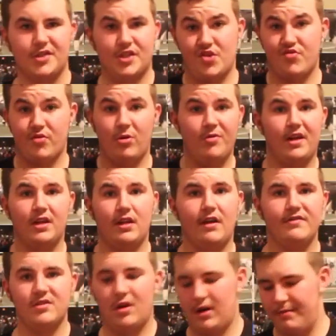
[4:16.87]
just throwing the
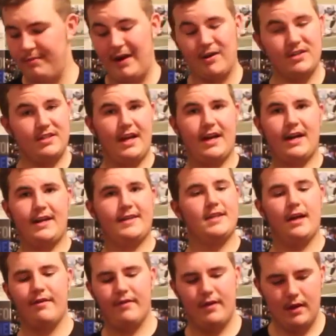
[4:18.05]
gloves on mirrors and that kind of
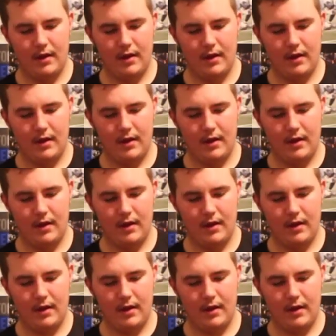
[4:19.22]
stuff,